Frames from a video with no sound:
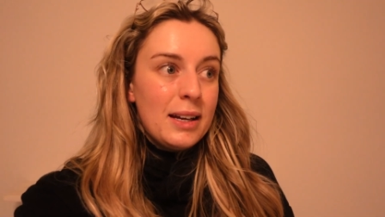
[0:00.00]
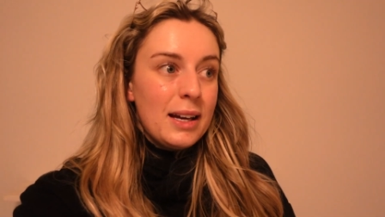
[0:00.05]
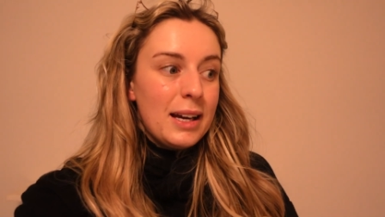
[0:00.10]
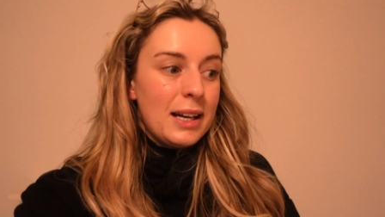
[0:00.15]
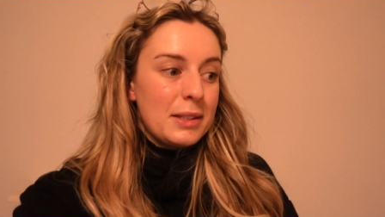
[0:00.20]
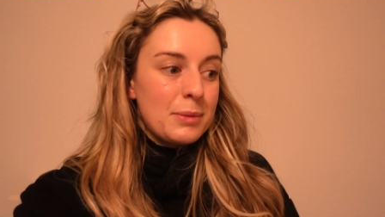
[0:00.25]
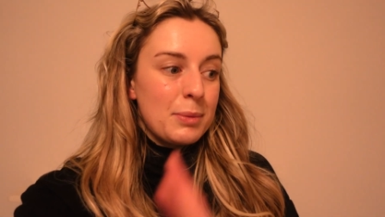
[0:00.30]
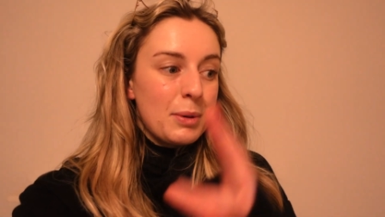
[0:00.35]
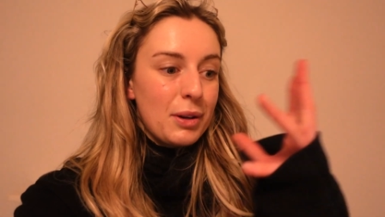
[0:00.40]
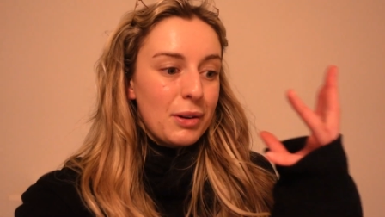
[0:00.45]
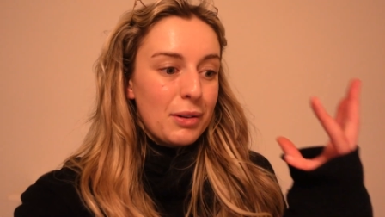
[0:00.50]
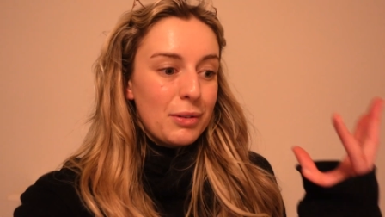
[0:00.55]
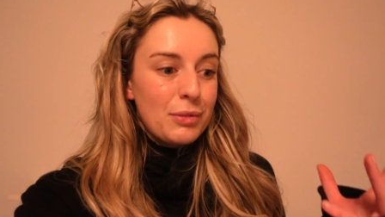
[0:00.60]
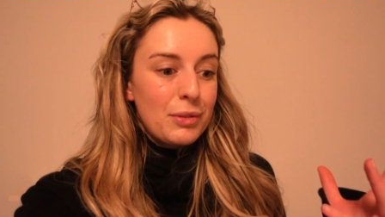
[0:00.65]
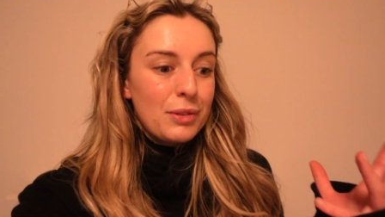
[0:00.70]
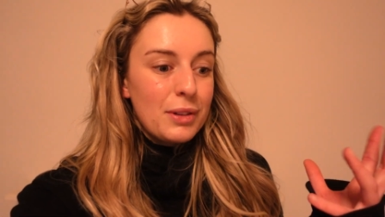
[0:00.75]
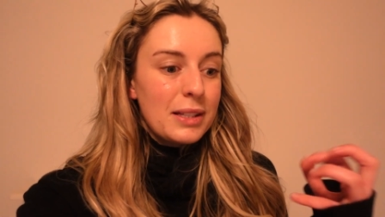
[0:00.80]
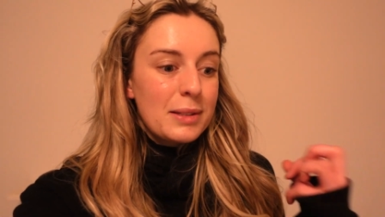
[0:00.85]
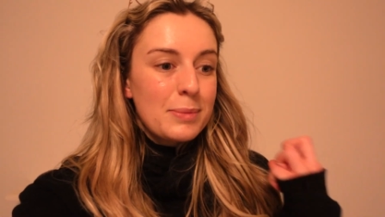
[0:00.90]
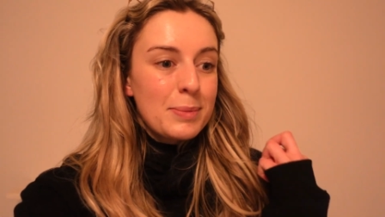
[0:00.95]
as we're going
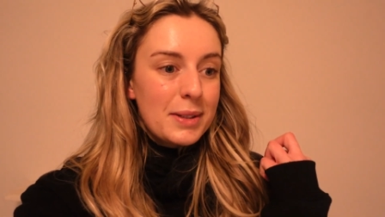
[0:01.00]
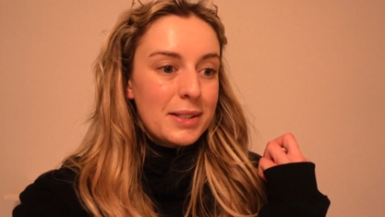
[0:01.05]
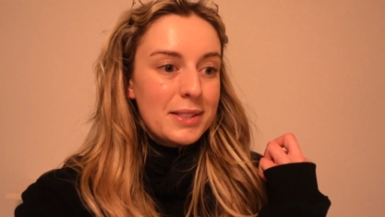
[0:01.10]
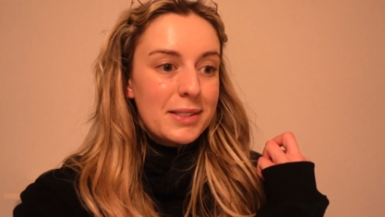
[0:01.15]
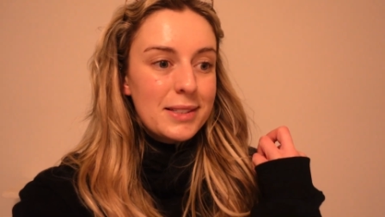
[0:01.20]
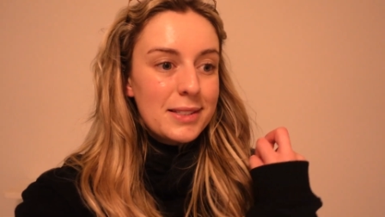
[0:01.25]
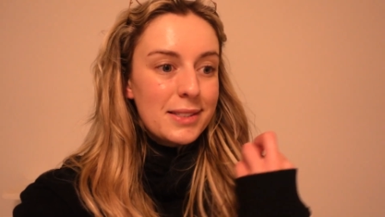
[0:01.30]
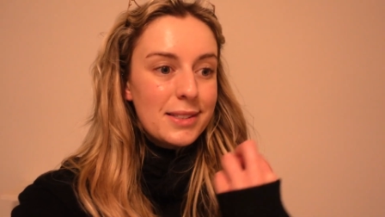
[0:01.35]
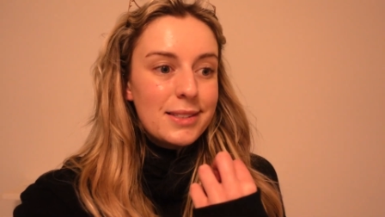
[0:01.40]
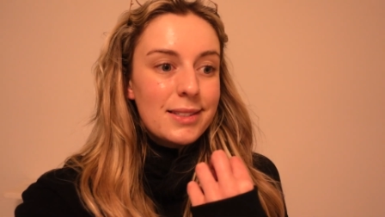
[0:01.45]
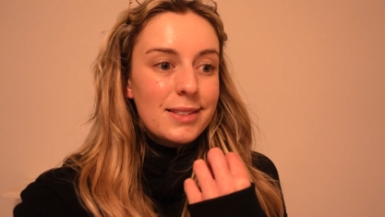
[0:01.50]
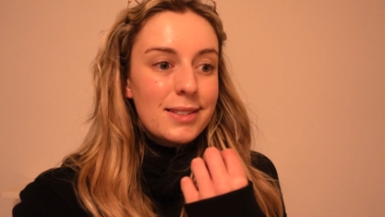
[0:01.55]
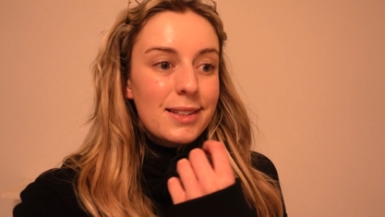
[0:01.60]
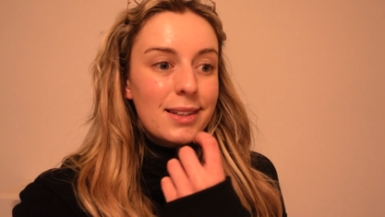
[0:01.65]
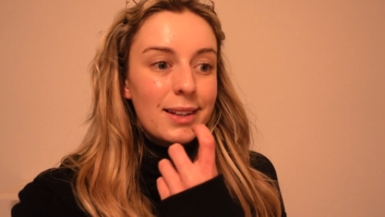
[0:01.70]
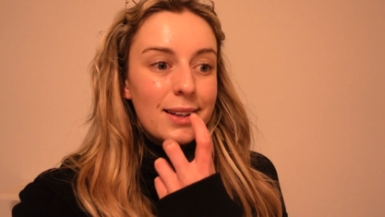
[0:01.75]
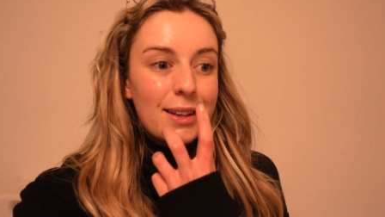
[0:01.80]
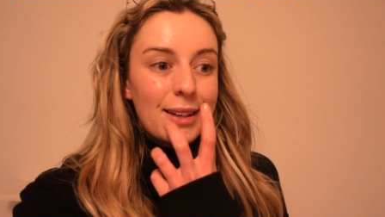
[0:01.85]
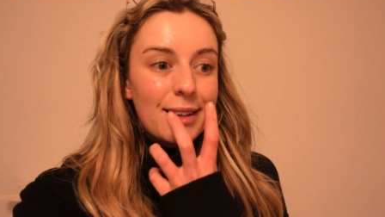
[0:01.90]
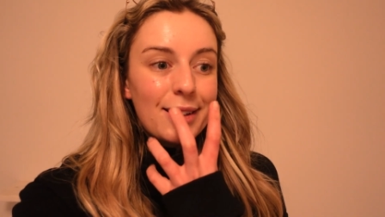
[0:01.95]
through this because this is
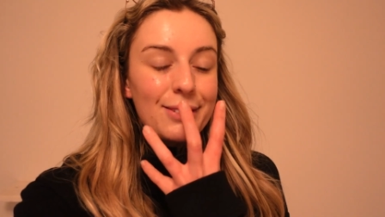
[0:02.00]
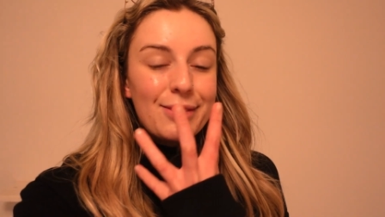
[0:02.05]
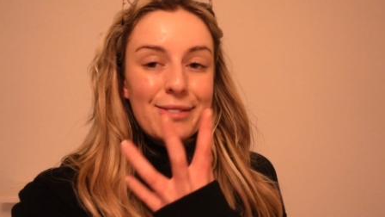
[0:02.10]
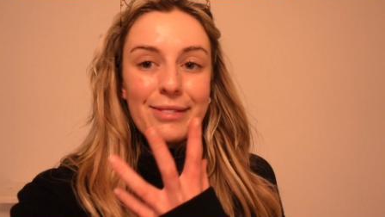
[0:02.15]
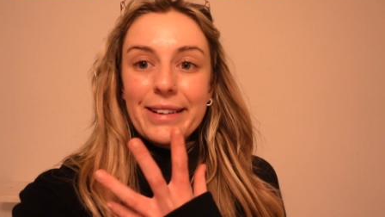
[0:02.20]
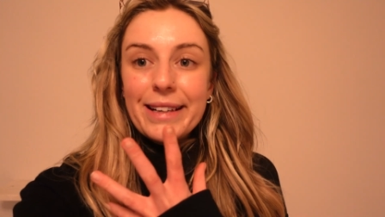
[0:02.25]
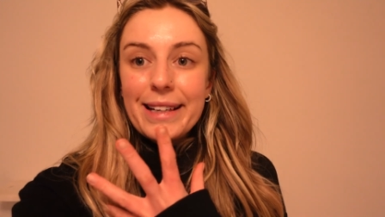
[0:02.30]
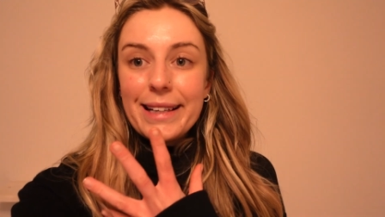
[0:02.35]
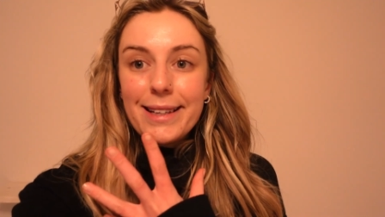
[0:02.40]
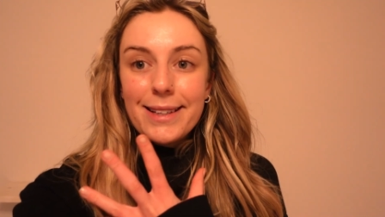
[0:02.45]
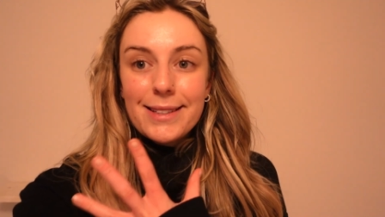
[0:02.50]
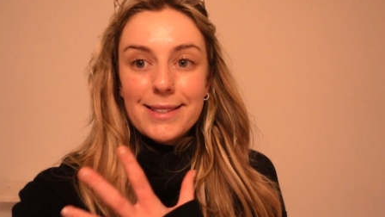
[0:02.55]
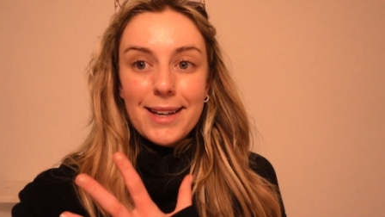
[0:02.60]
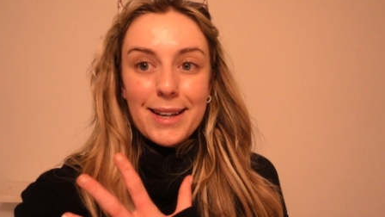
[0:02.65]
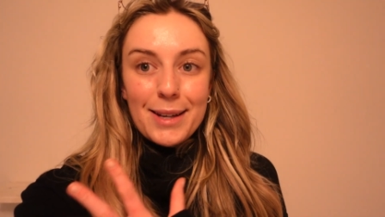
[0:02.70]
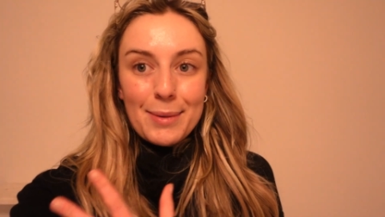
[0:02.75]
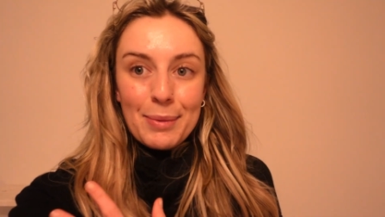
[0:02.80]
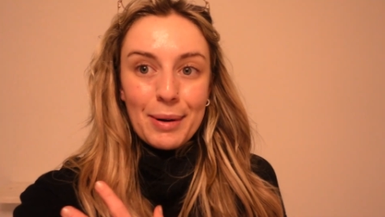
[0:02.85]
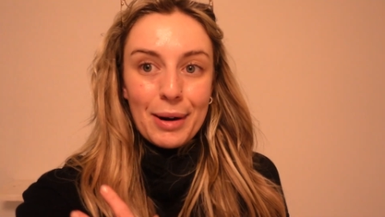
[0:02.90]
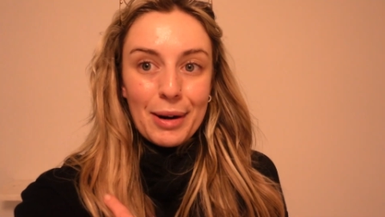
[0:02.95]
like a really
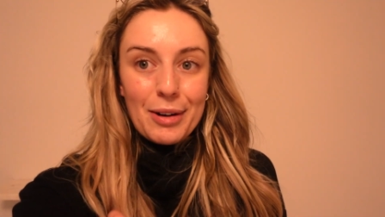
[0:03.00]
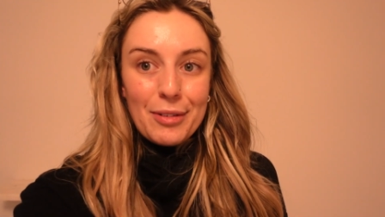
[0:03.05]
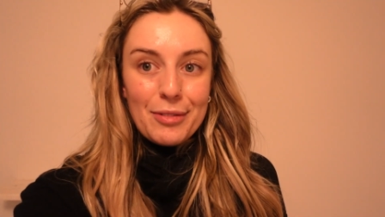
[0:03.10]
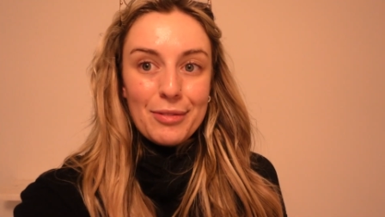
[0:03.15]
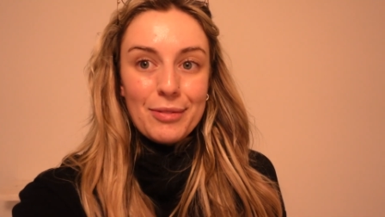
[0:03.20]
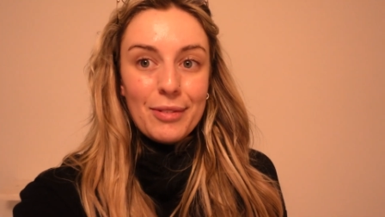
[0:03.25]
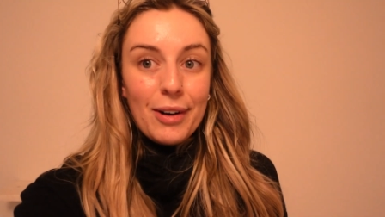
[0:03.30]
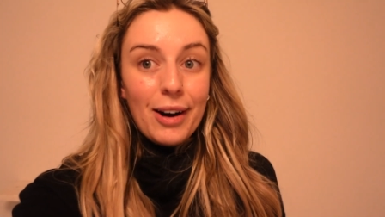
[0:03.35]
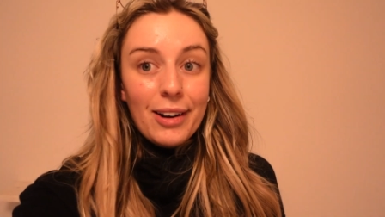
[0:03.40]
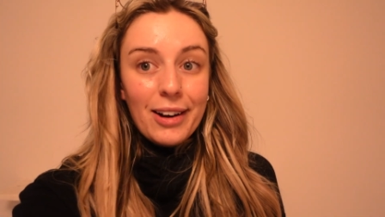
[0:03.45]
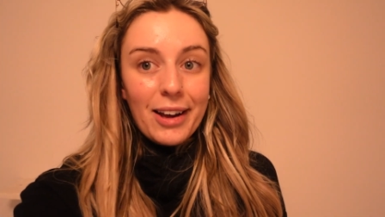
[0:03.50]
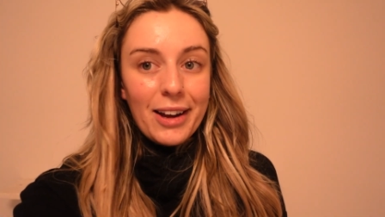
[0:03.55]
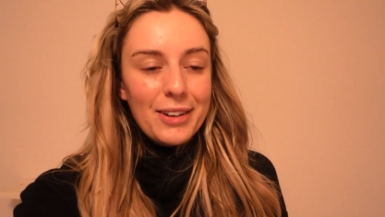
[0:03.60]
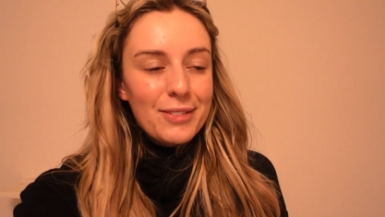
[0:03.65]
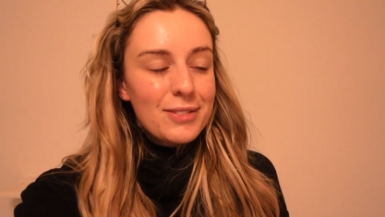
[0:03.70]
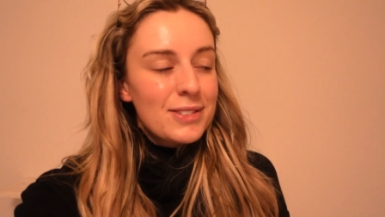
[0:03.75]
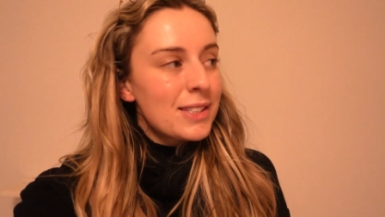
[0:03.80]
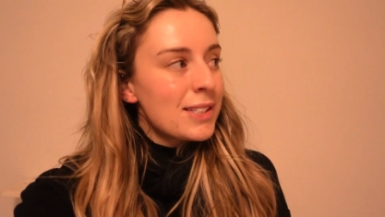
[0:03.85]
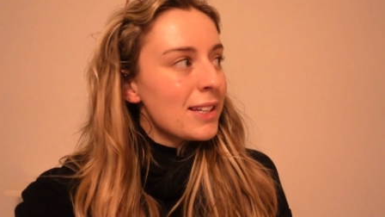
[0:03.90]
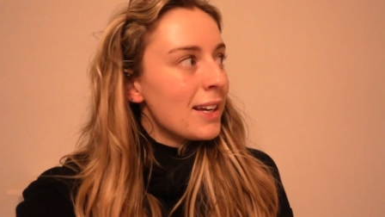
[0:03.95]
exciting part of our
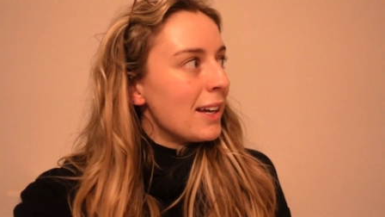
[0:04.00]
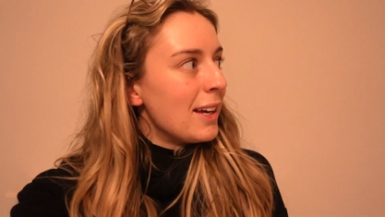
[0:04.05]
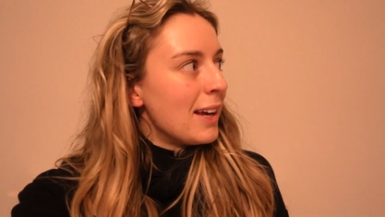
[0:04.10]
lives.